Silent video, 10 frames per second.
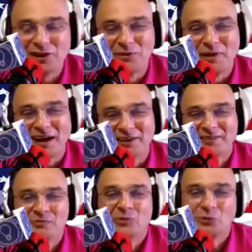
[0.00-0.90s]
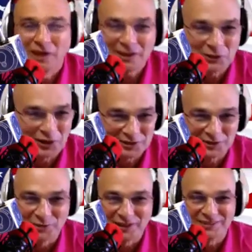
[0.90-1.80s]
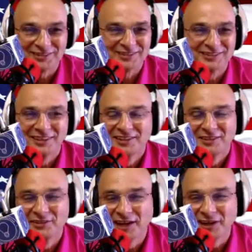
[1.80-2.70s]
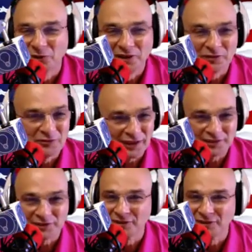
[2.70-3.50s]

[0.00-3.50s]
about when I talk to you about this is you're not only an inventor,